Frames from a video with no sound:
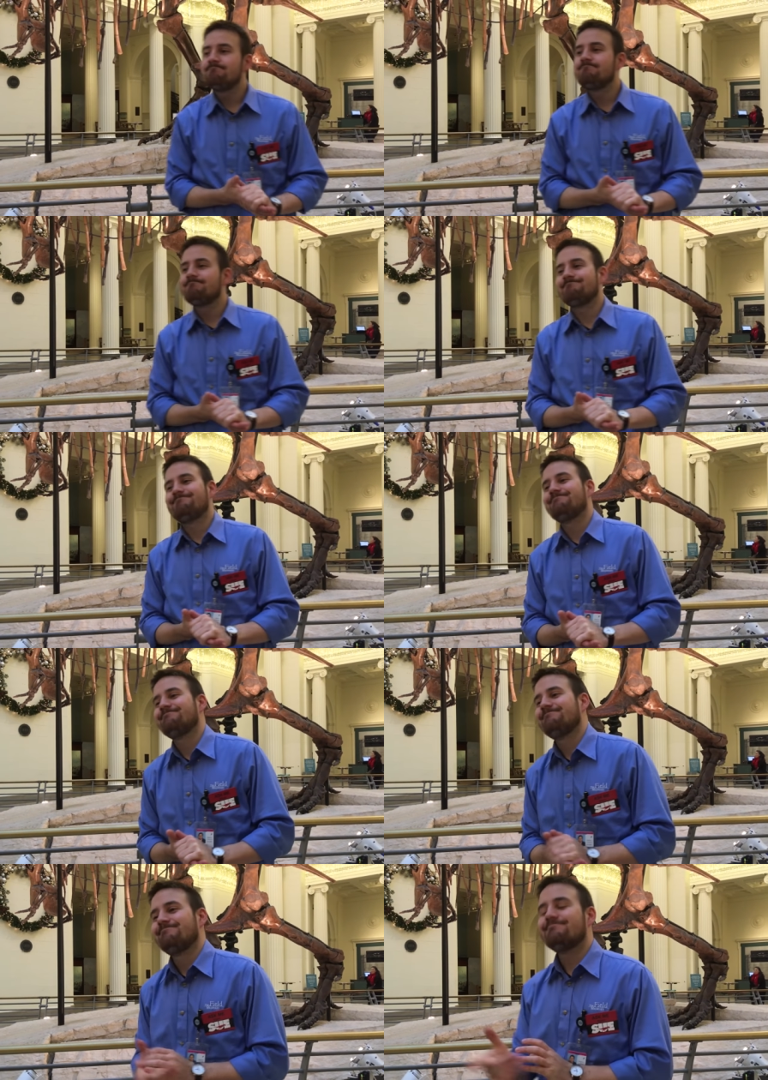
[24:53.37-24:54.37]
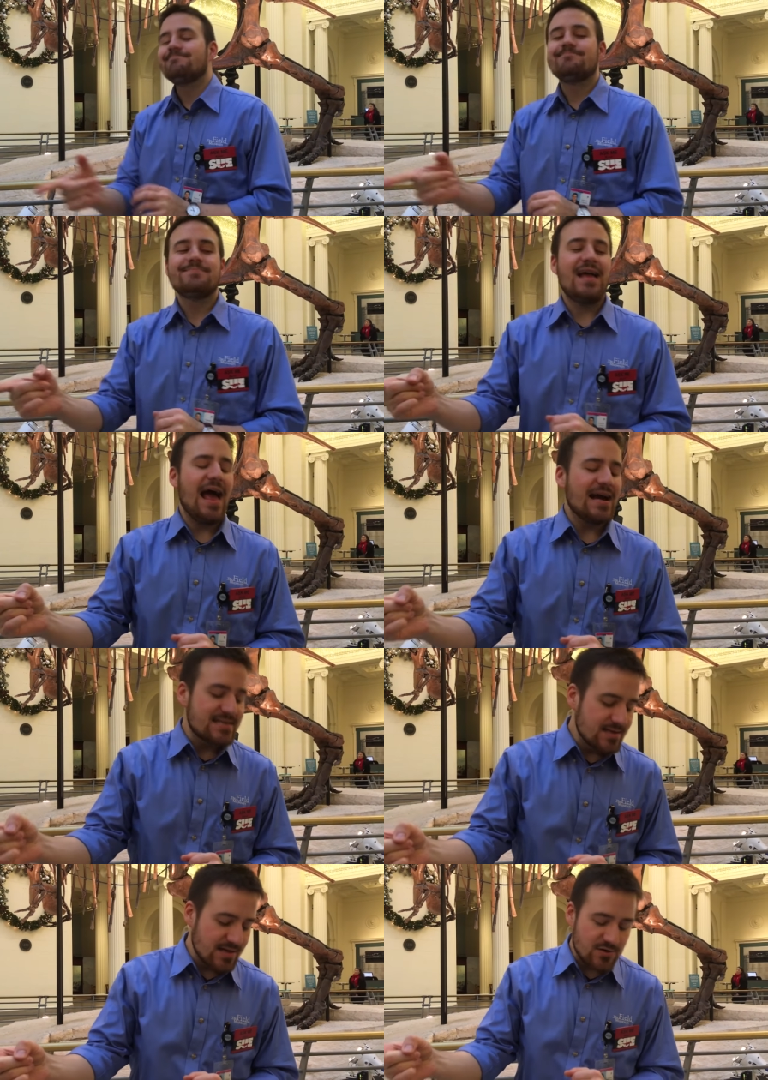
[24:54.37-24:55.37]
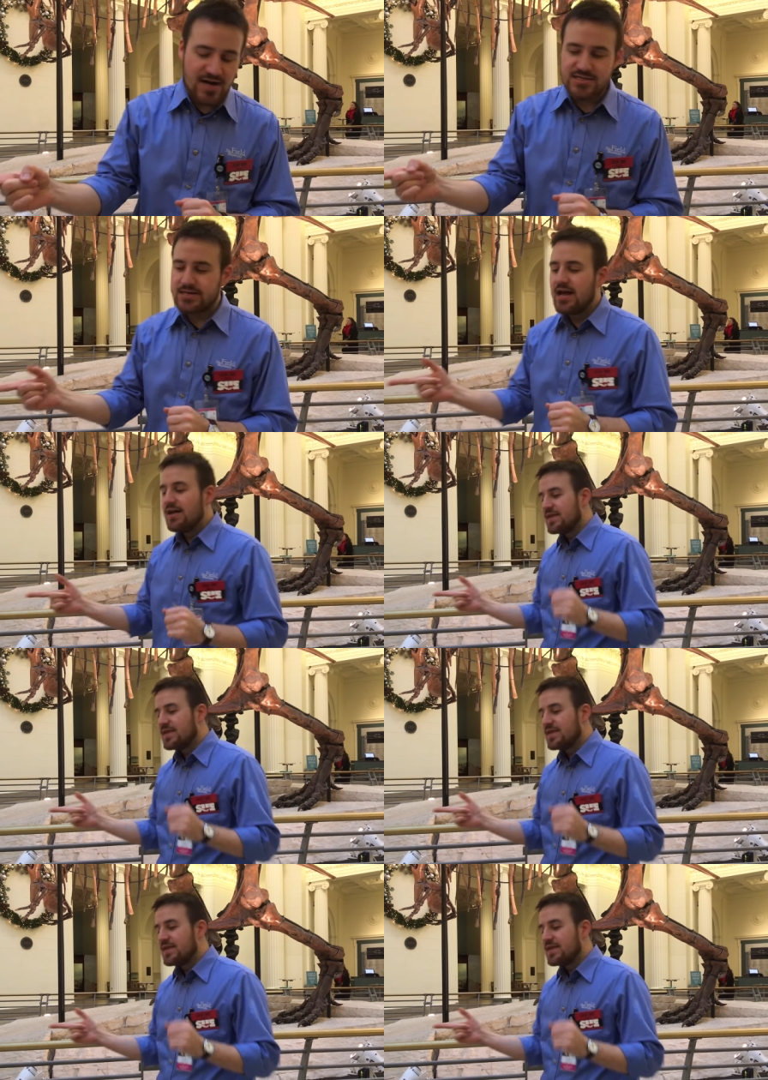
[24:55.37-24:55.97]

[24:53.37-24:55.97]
Like their balance was pretty off? Excellent question.